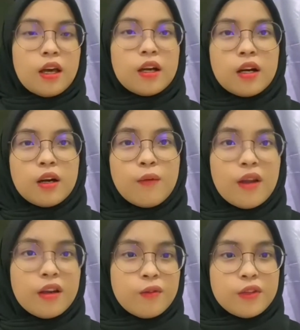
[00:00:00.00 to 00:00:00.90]

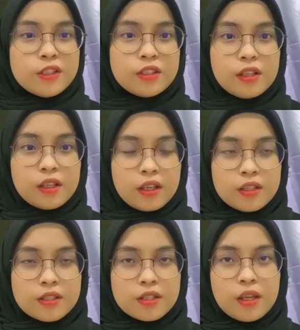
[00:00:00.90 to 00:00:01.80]
One reflection that I
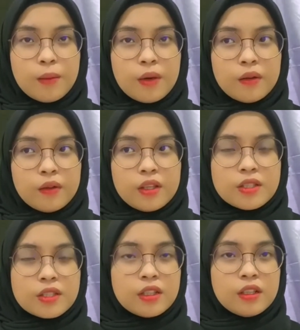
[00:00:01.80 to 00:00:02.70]
can say about
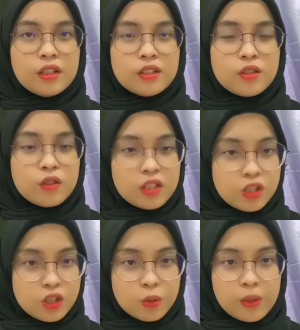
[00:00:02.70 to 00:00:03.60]
is
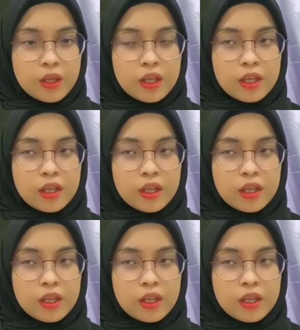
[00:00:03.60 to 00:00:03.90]
students should be